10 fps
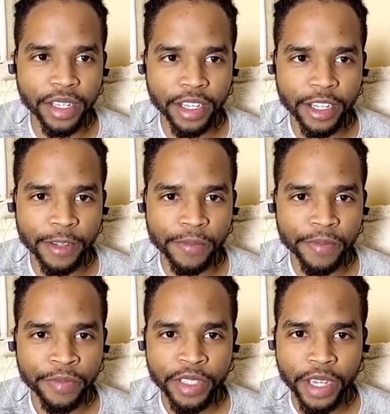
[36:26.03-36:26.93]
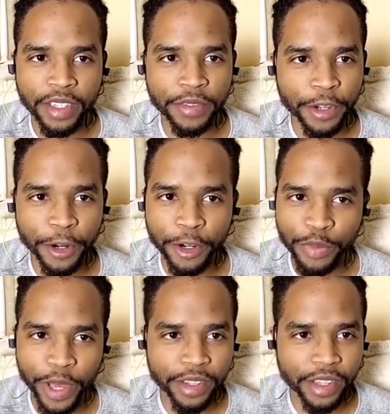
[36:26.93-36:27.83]
I definitely heard
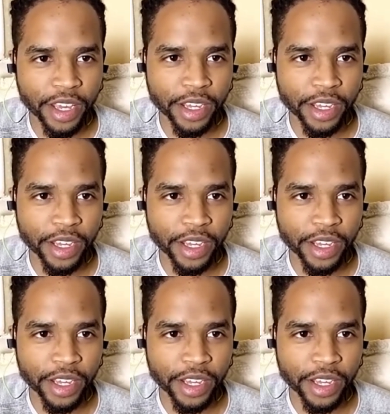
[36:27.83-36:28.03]
about,